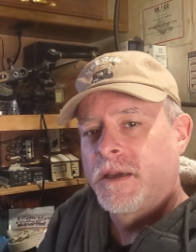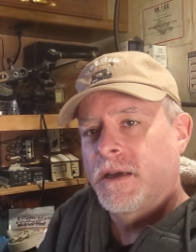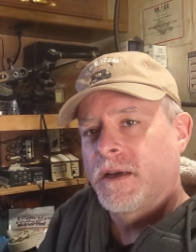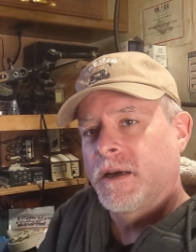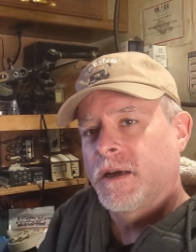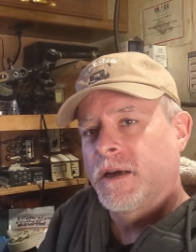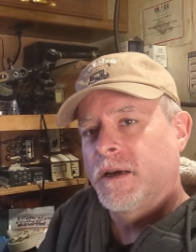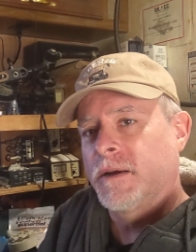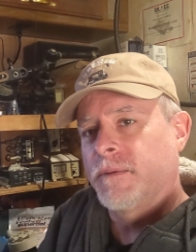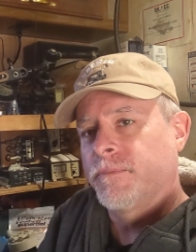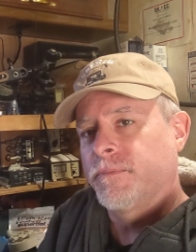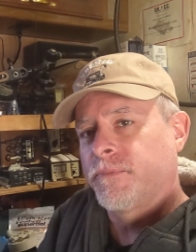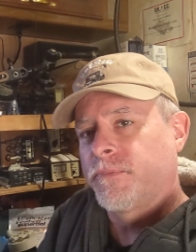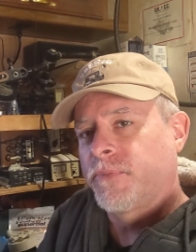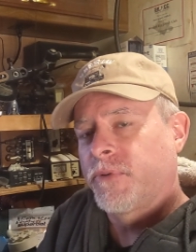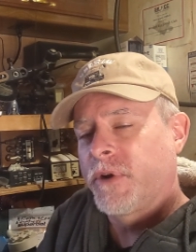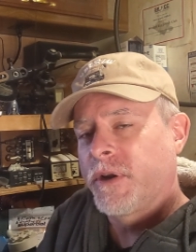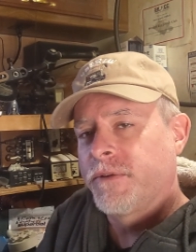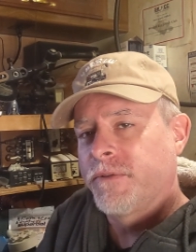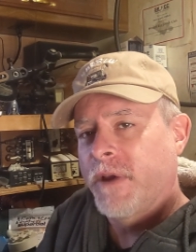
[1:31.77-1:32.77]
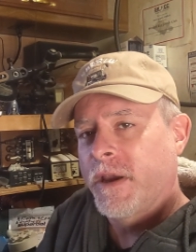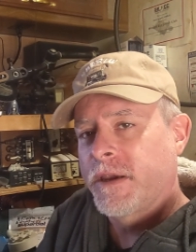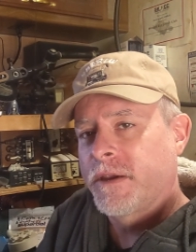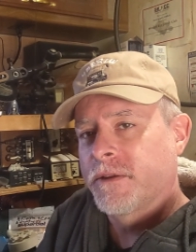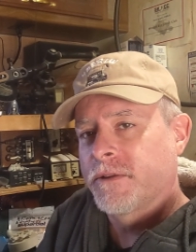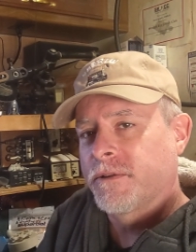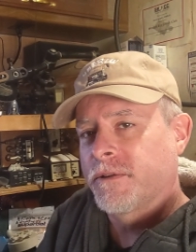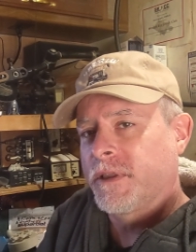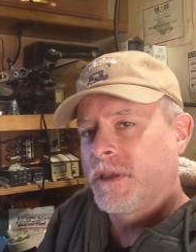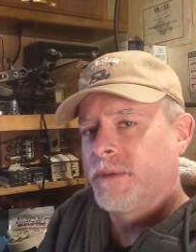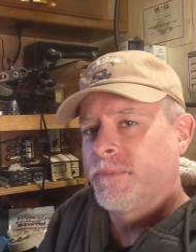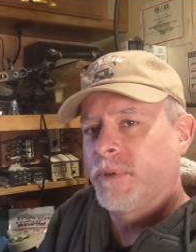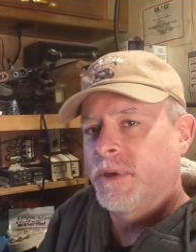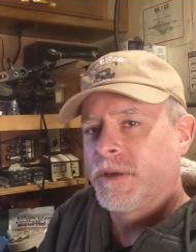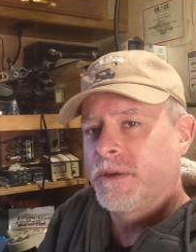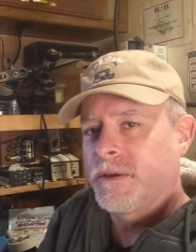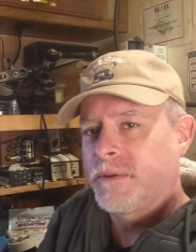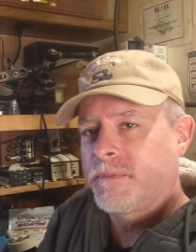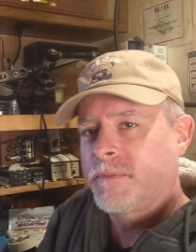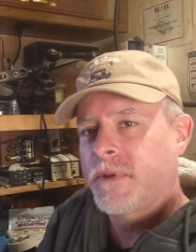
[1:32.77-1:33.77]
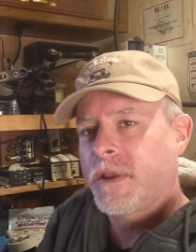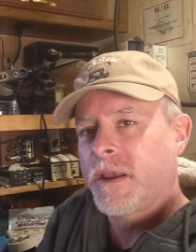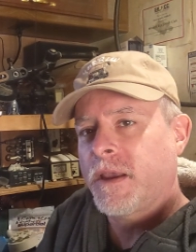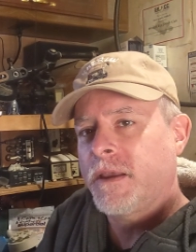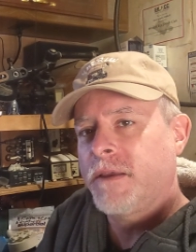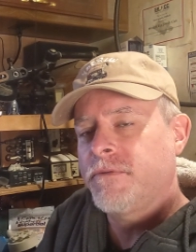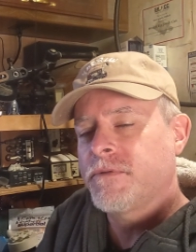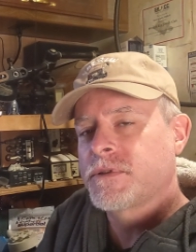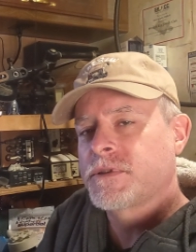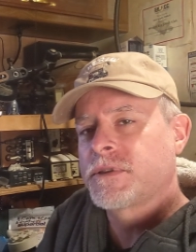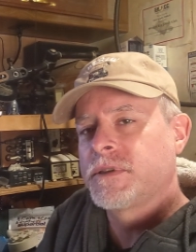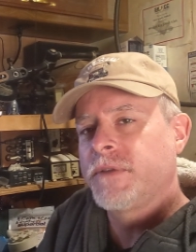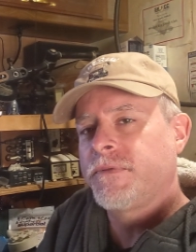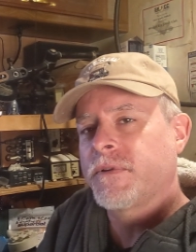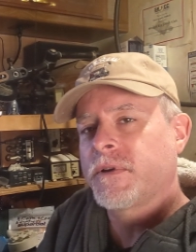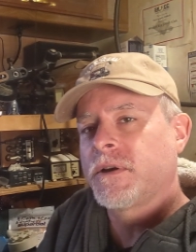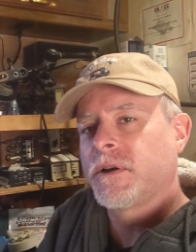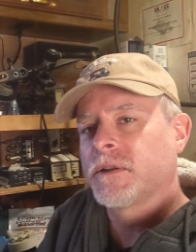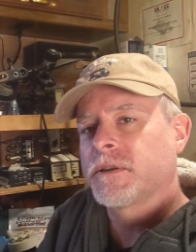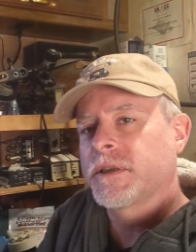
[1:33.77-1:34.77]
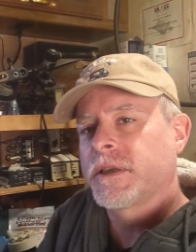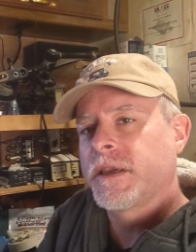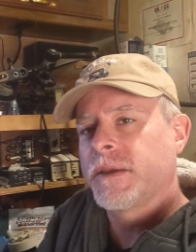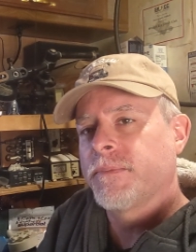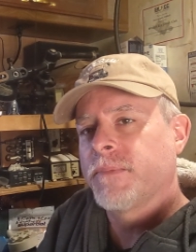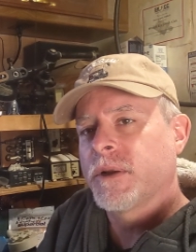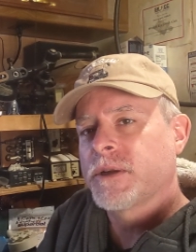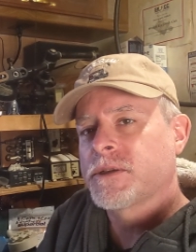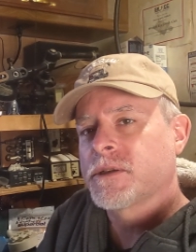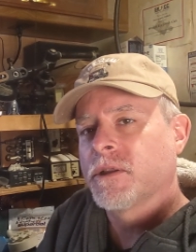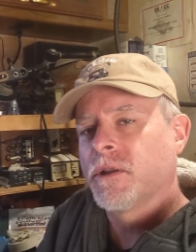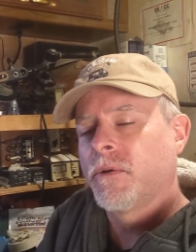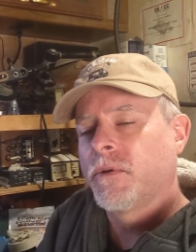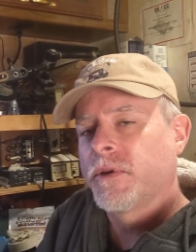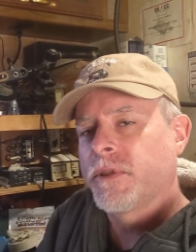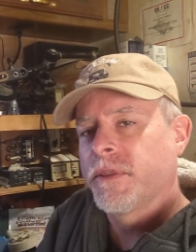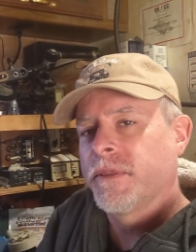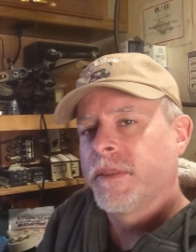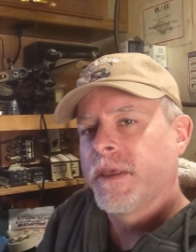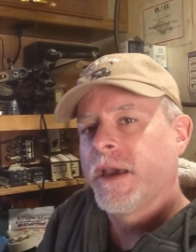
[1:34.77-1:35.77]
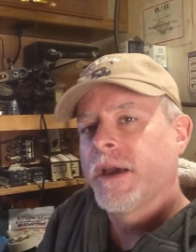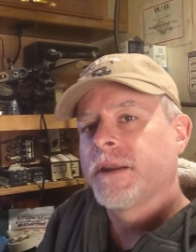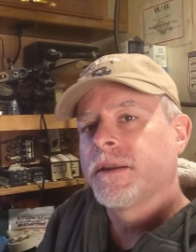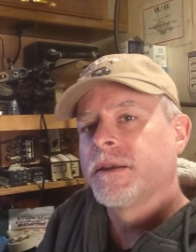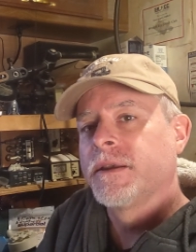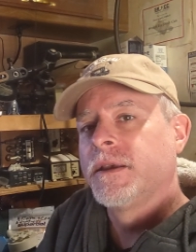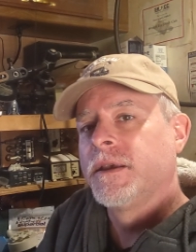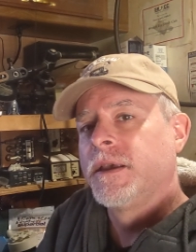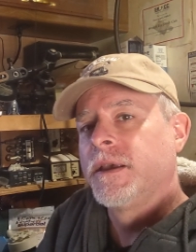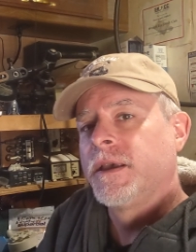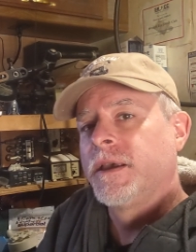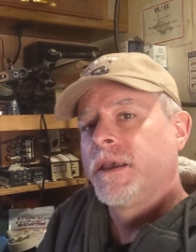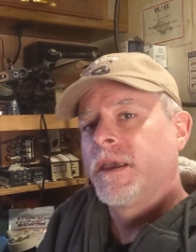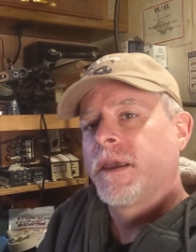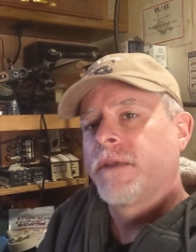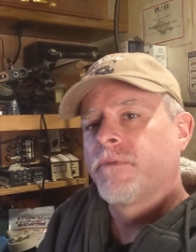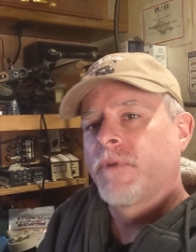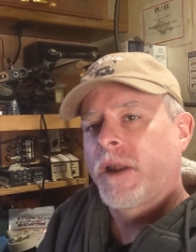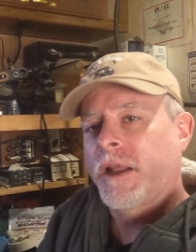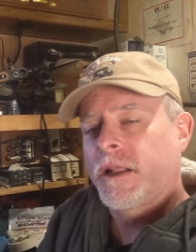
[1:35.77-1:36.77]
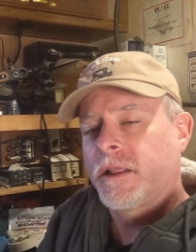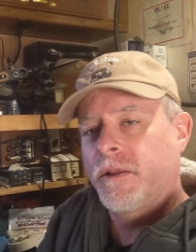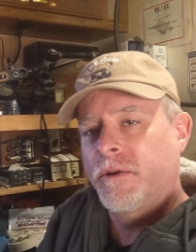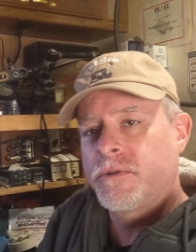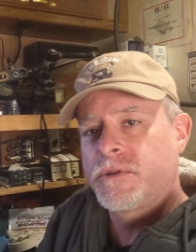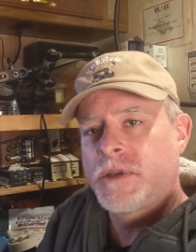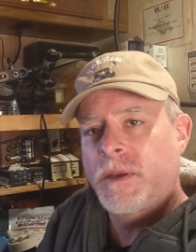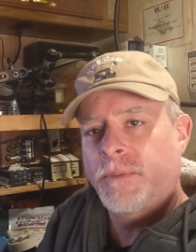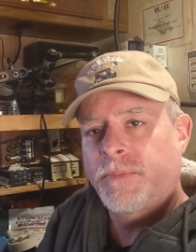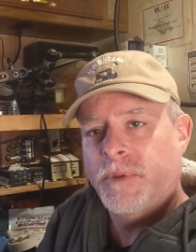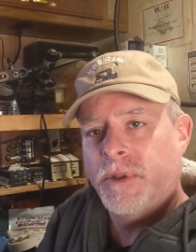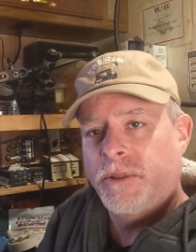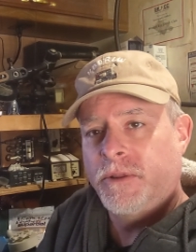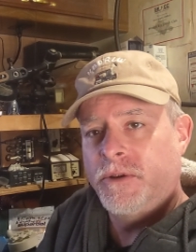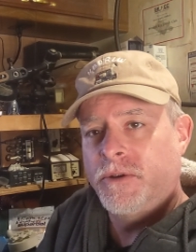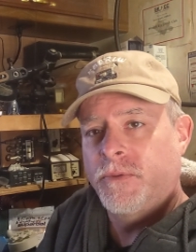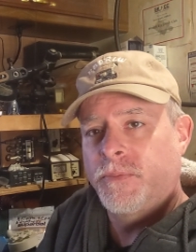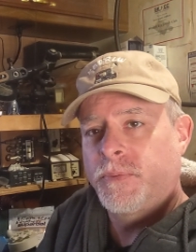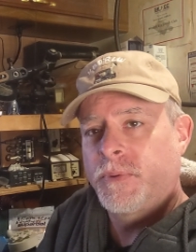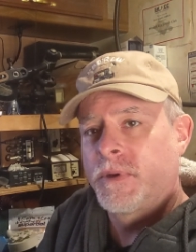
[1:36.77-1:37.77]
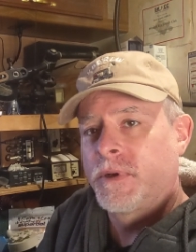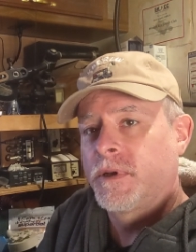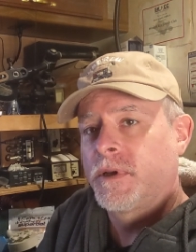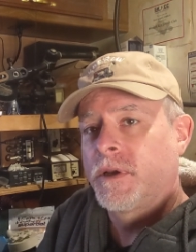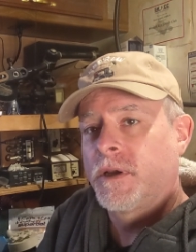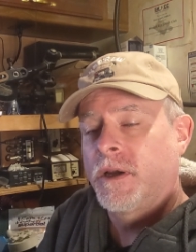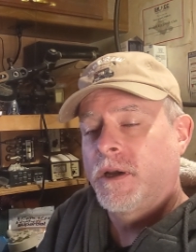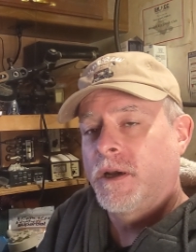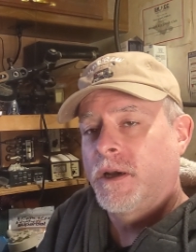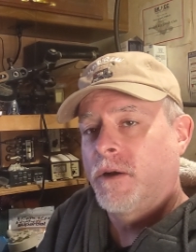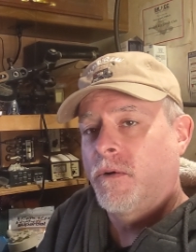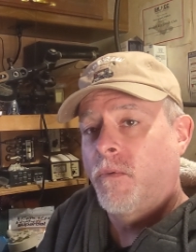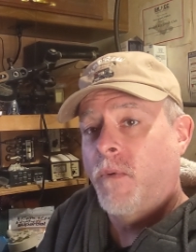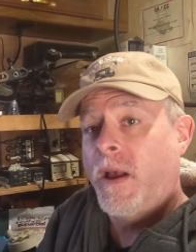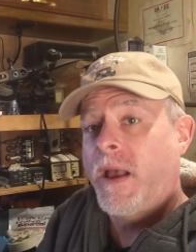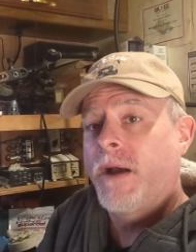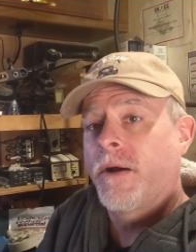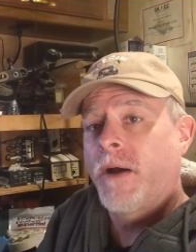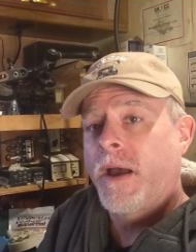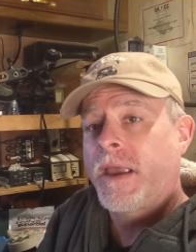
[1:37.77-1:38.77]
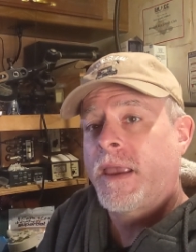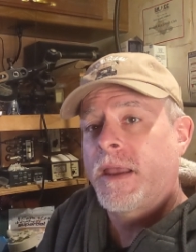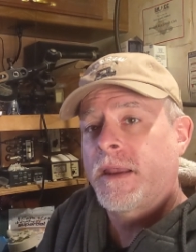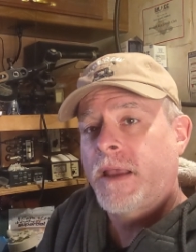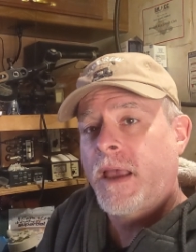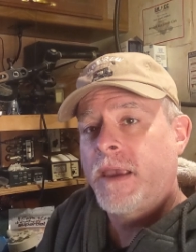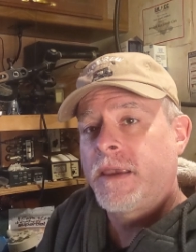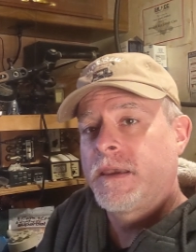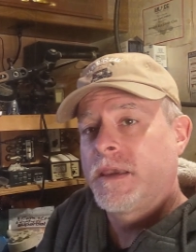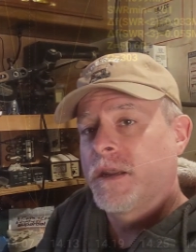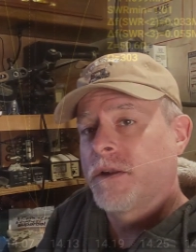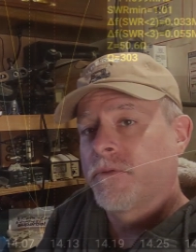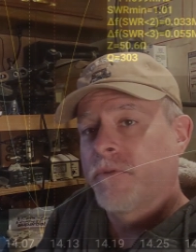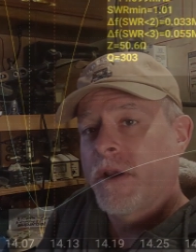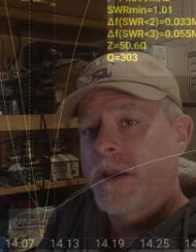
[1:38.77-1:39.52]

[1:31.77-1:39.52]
um, pretty regularly, but it was difficult to get much lower than that. And when I closed up the loop, uh, wow, I, got, I, can get it